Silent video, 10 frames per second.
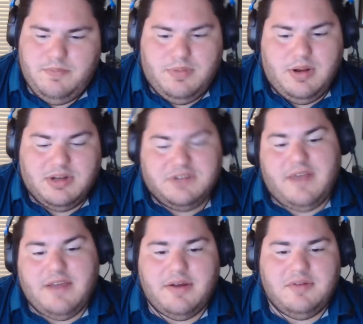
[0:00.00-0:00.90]
pretty much
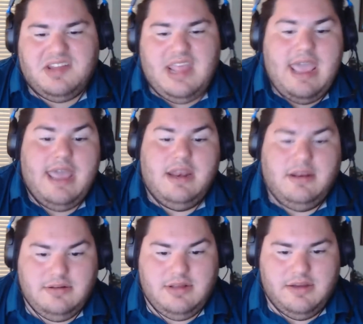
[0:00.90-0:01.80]
5 hours ahead
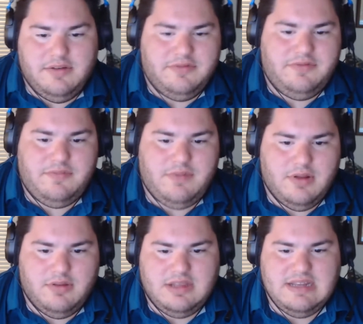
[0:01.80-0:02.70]
of
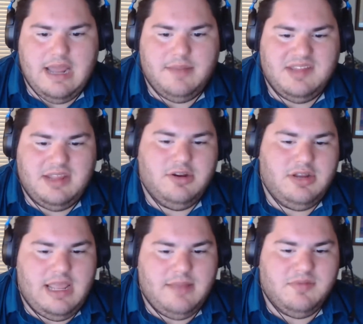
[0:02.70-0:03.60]
the times that your
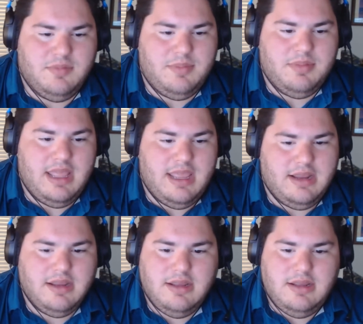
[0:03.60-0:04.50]
games would be
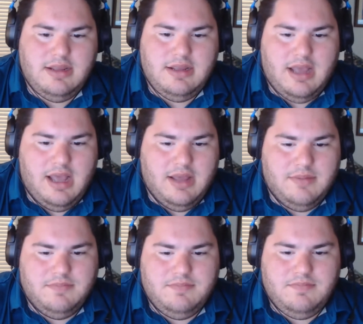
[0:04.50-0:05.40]
playing?
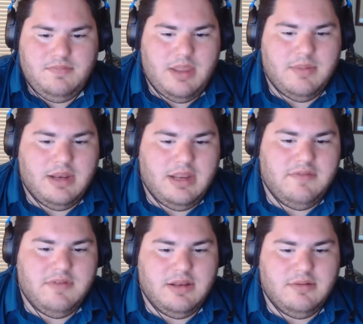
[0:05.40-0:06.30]

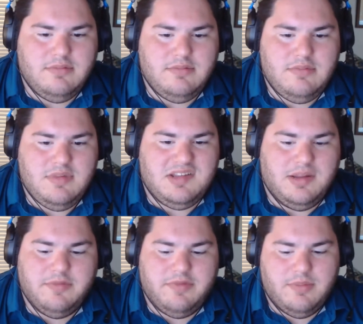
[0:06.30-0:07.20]
Even
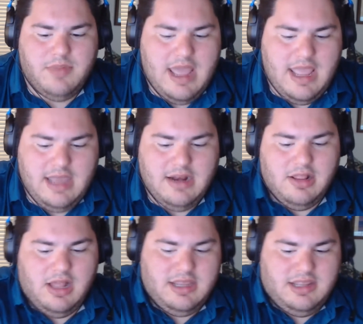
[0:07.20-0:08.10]
some of them at 8
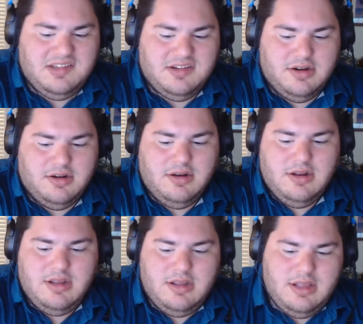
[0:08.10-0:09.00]
o'clock Eastern,
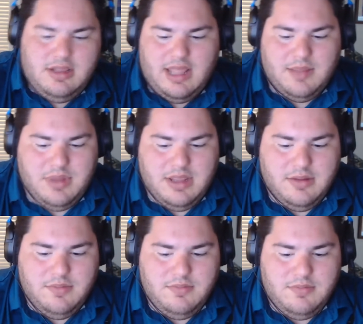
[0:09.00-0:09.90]
that'd be
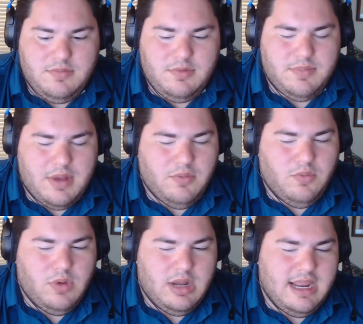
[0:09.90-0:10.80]
about
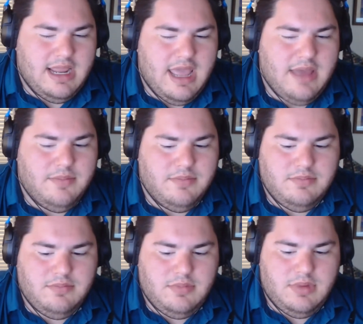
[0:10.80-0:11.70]
1 a.m.
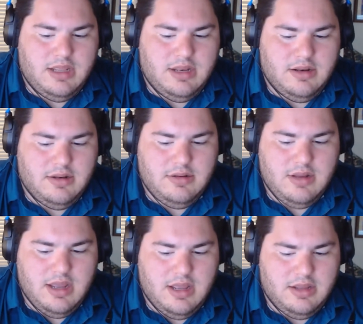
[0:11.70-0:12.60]
in
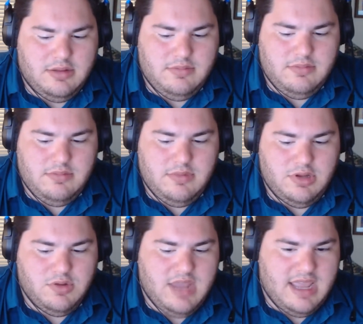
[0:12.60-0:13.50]

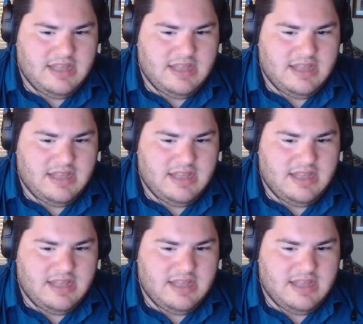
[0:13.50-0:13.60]
UK